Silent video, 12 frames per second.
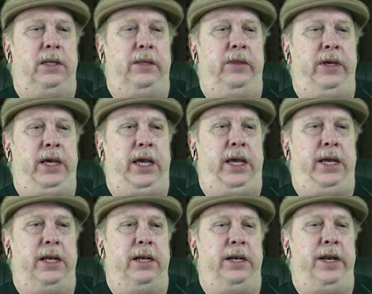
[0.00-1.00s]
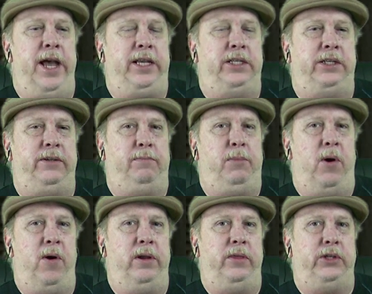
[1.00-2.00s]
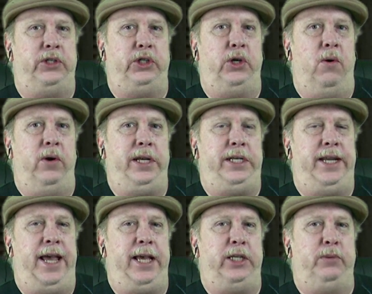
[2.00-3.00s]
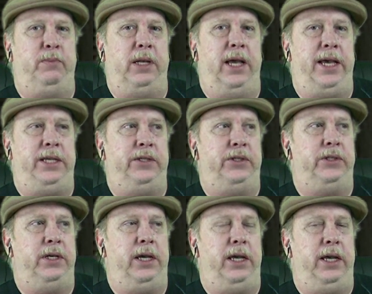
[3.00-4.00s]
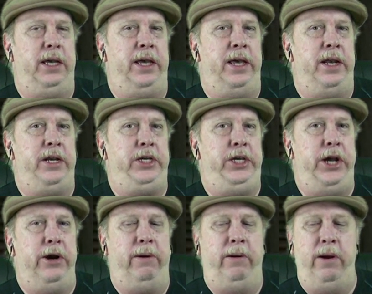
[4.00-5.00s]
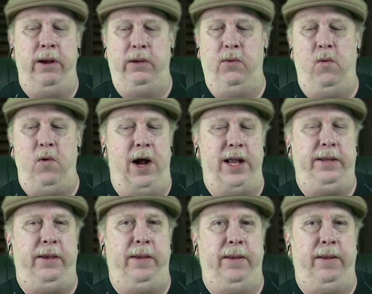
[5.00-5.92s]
The next part of the story takes place in year what?